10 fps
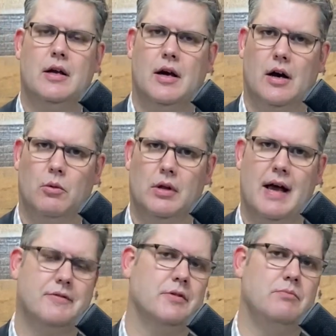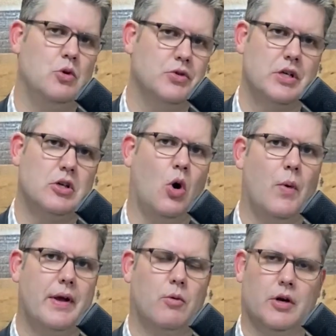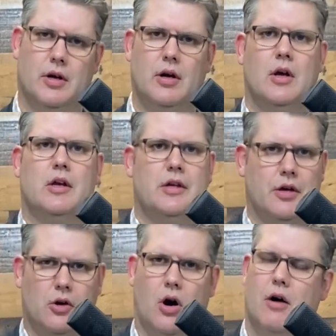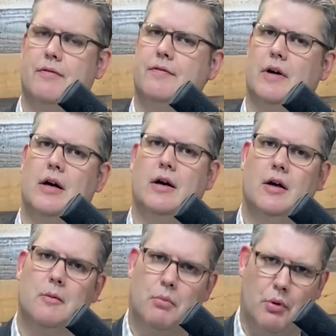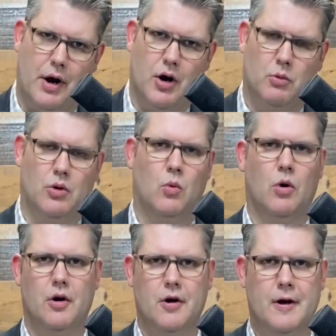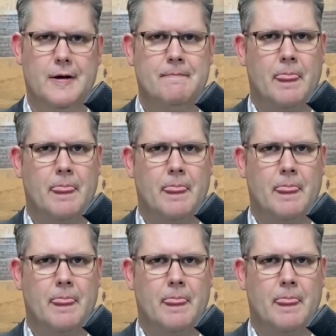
Uh, we'll have some music going. We're going to kick off uh, prayer with a word